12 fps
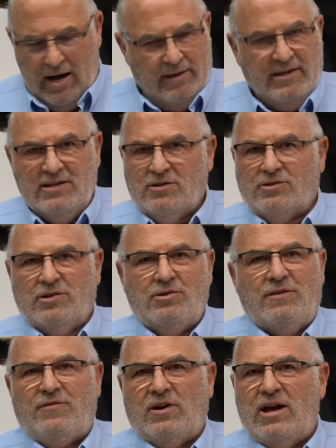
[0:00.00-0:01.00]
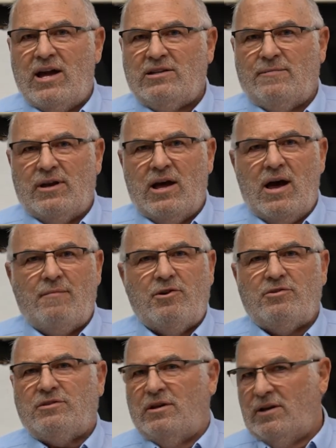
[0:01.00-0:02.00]
These are two different kinds of
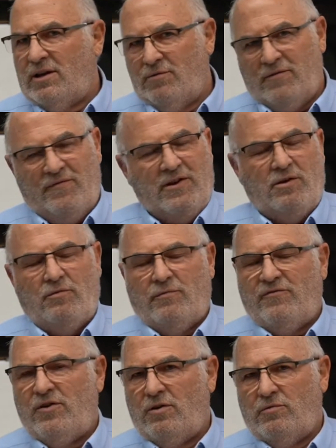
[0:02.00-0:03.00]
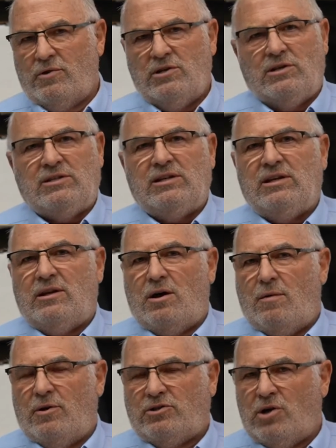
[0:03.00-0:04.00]
manometers. The liquid filled one you see in
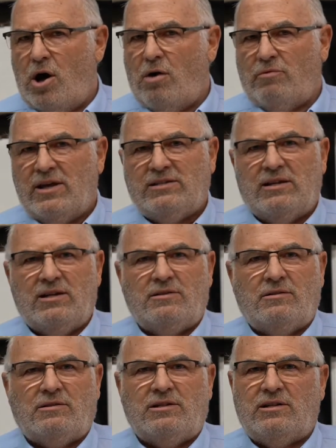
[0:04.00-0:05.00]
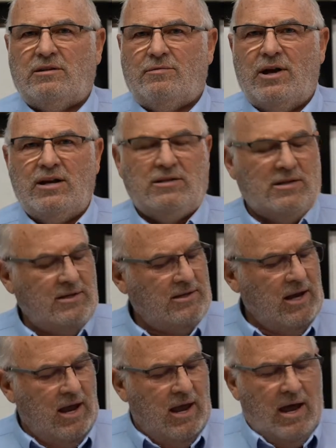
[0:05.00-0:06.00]
almost all residential situations,
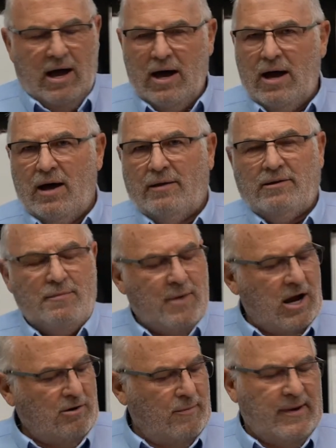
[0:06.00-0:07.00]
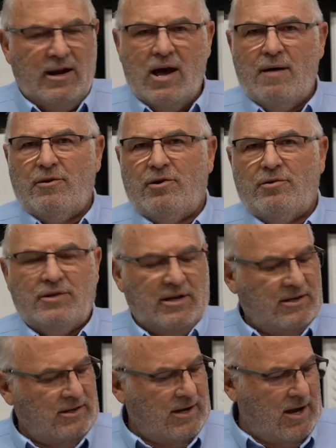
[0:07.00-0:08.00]
the micromanometer
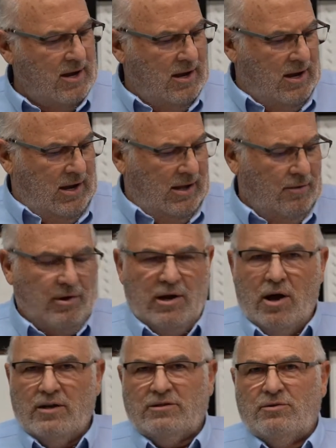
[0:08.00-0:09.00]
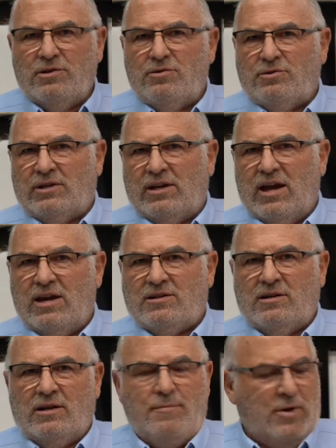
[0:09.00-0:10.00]
that we also use
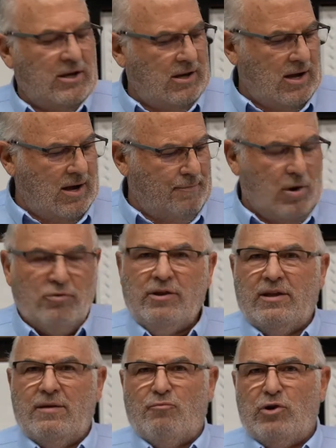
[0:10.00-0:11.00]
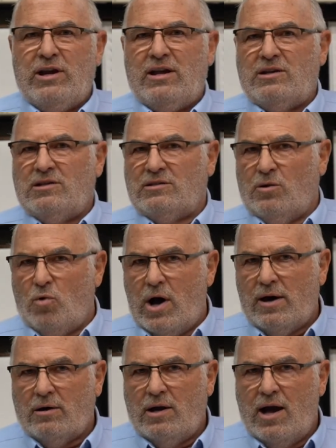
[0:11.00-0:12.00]
occasionally, but both of them read inches of
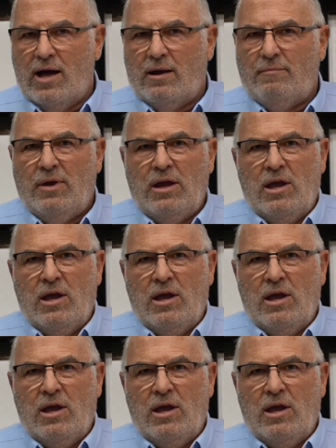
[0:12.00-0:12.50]
water column.